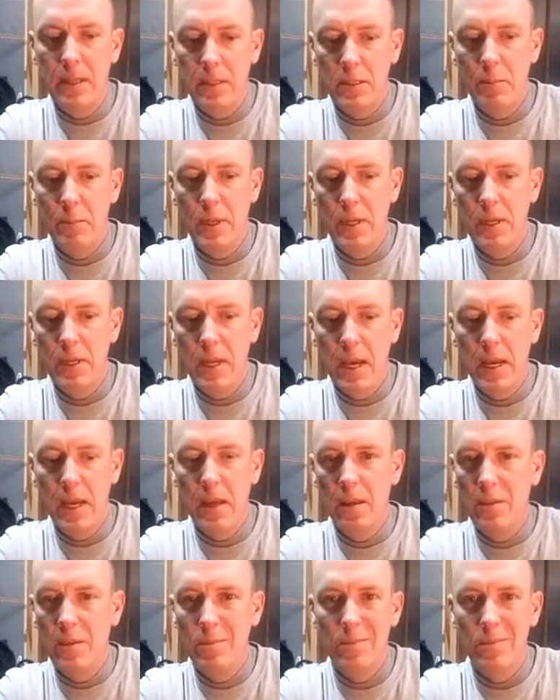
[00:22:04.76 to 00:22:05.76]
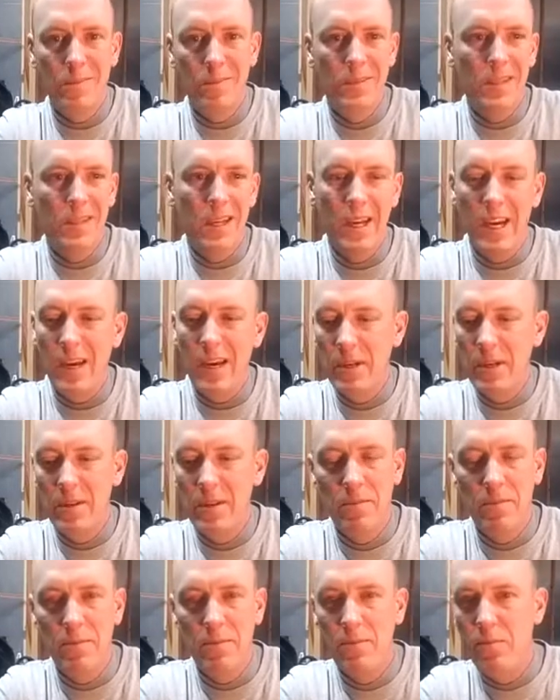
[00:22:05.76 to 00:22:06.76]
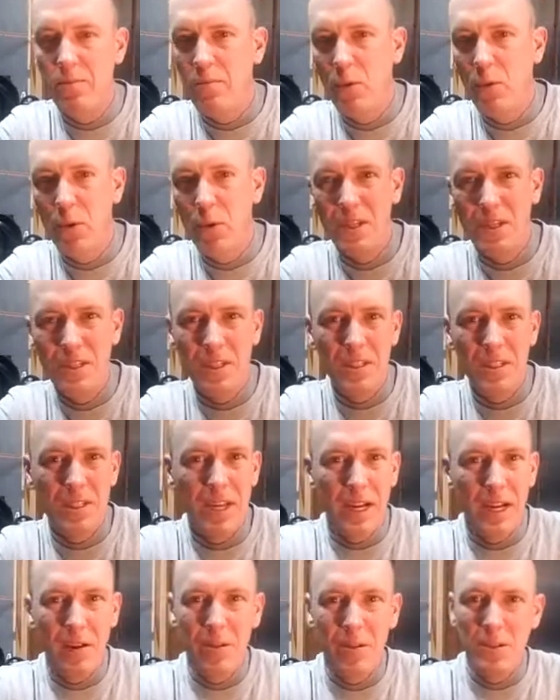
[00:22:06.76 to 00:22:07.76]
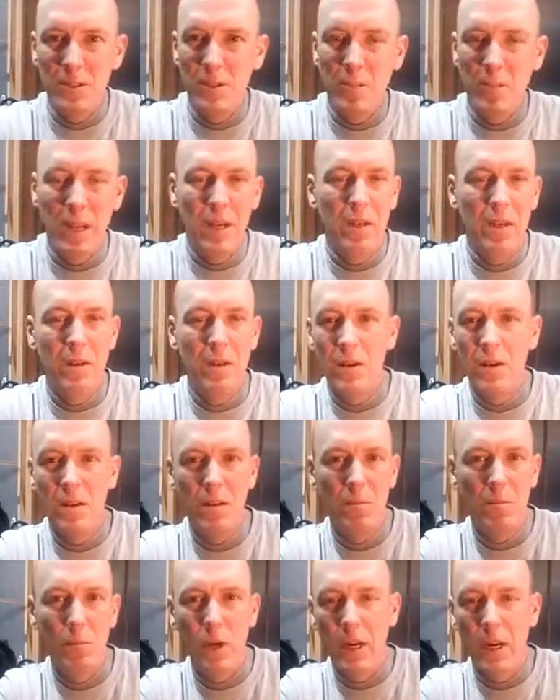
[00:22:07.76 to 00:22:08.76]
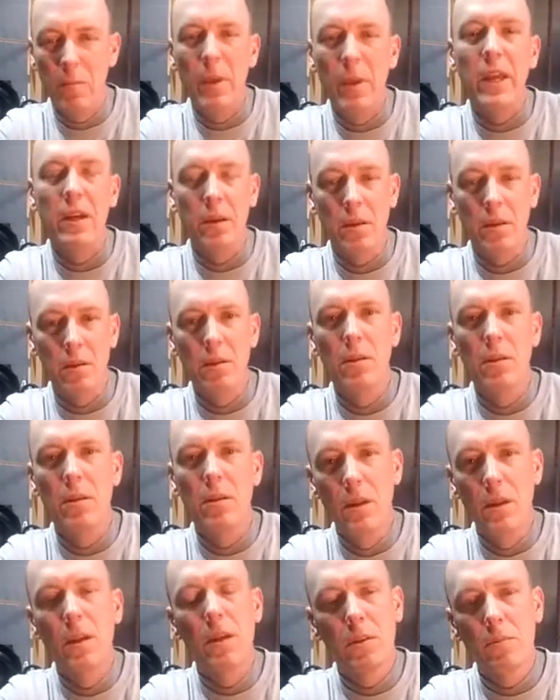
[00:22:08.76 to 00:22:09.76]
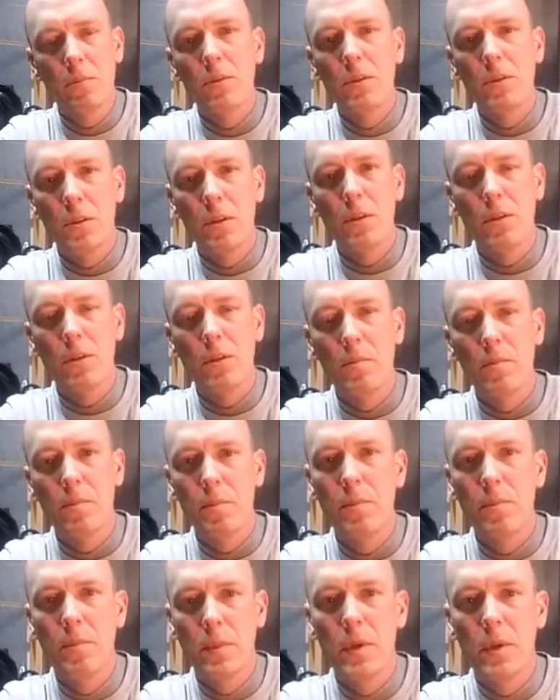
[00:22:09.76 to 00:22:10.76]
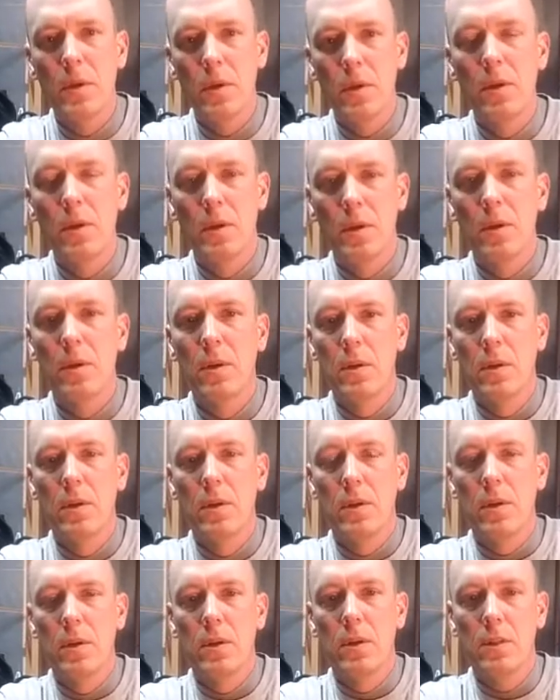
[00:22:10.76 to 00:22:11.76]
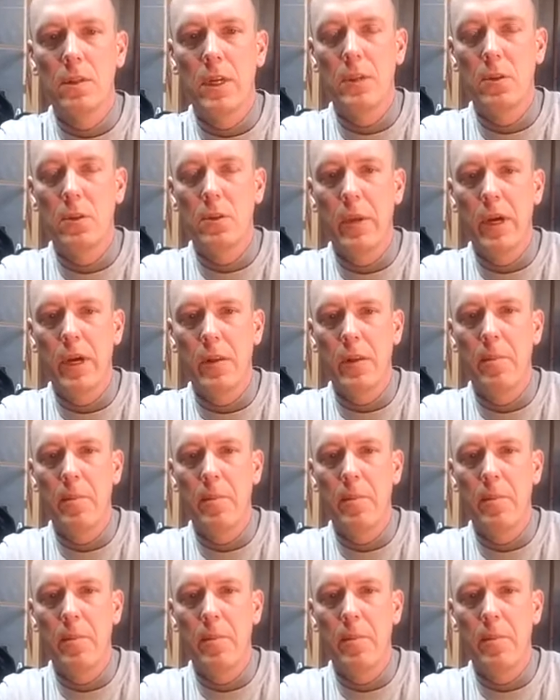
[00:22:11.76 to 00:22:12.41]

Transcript: spend, yeah, I mean, 4 to 6 hours depending on what I'm making. So it's not too bad.